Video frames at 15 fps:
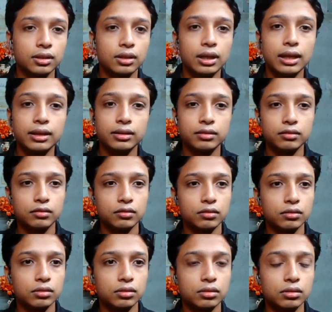just like, a year ago.
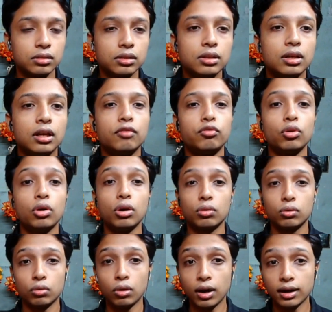Uh, for
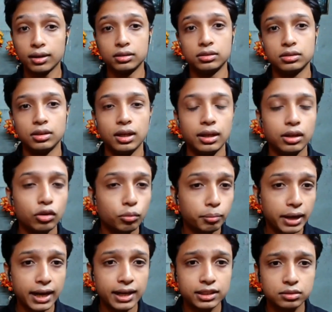what? Like your
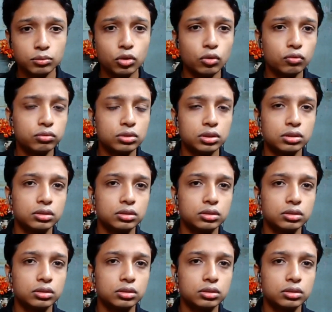parents moved?